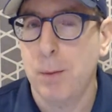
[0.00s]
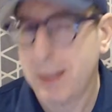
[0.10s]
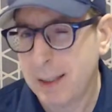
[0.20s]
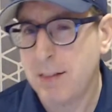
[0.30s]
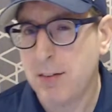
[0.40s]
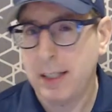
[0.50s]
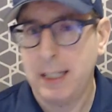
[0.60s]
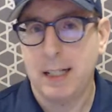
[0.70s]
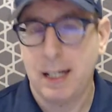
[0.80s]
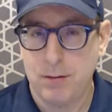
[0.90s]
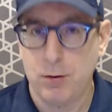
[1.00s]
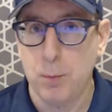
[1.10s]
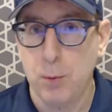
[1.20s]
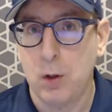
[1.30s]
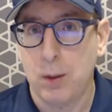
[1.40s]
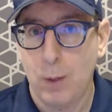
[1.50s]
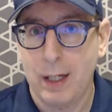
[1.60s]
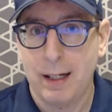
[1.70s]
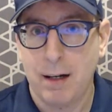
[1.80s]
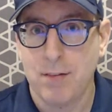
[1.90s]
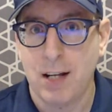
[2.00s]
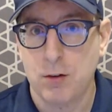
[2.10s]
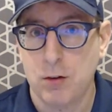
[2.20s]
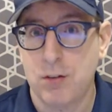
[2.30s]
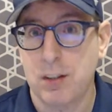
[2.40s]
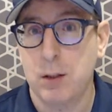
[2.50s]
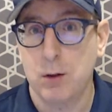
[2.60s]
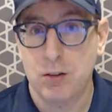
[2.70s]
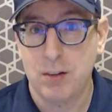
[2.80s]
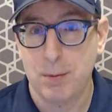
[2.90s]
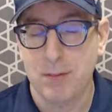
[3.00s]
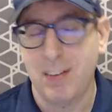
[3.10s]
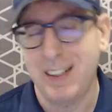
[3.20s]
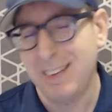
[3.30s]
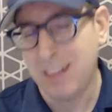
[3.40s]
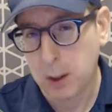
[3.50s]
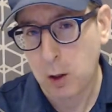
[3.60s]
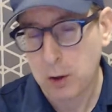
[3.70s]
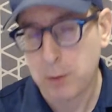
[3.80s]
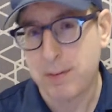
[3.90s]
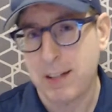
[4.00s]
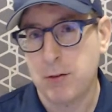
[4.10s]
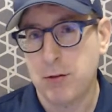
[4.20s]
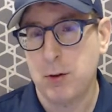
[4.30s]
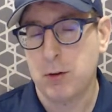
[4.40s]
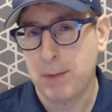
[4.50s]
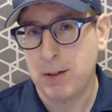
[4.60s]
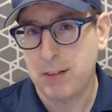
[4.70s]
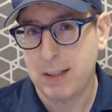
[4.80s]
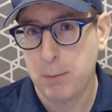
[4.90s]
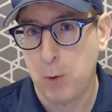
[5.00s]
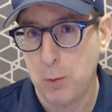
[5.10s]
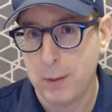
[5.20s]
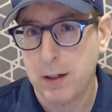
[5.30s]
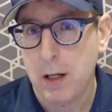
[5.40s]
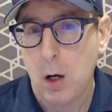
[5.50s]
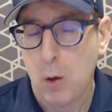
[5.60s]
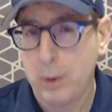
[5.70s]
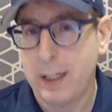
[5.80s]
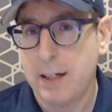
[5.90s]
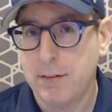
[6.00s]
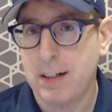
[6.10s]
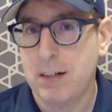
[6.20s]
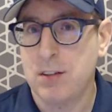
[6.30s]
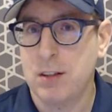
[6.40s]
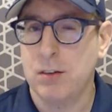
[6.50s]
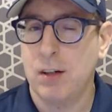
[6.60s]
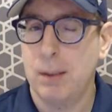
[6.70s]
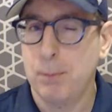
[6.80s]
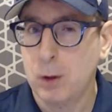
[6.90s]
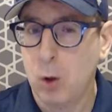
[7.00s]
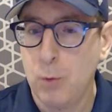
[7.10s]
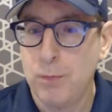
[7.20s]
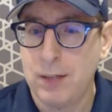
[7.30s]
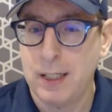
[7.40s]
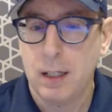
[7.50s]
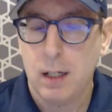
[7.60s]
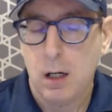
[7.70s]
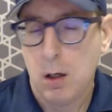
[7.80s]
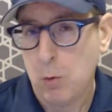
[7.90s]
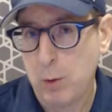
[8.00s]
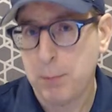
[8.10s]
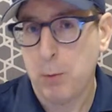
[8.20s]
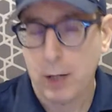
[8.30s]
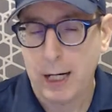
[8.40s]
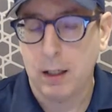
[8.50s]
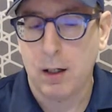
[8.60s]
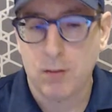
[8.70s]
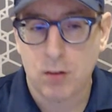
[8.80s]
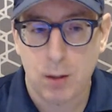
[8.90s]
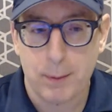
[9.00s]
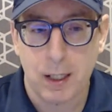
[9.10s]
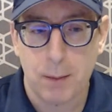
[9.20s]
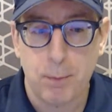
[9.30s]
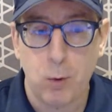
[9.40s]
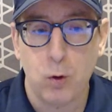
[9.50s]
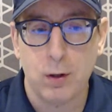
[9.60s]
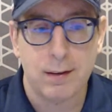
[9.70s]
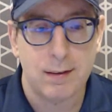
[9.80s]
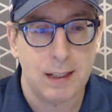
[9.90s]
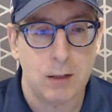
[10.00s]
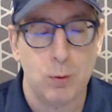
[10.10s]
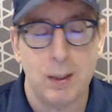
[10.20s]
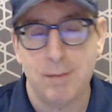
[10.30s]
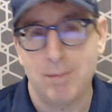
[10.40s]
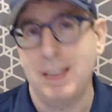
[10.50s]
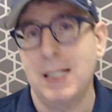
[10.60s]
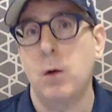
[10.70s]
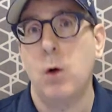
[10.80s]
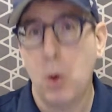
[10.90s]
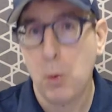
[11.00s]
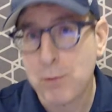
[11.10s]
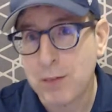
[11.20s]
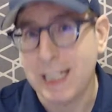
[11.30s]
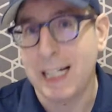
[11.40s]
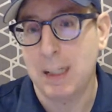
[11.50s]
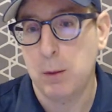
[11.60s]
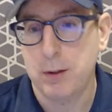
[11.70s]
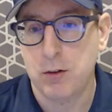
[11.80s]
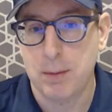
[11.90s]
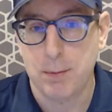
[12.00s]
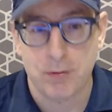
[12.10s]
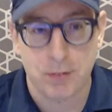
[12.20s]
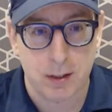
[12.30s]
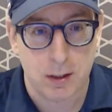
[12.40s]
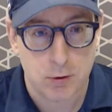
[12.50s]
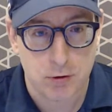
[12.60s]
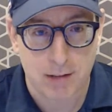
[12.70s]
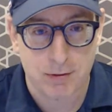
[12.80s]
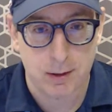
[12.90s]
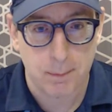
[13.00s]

But this idea that if you book well in advance, you'll secure a cheaper flight, not 100% true, especially at the moment with airfares here in Thailand. But hopefully with more airlines coming on board, things will hopefully get a little bit cheaper for the traveller.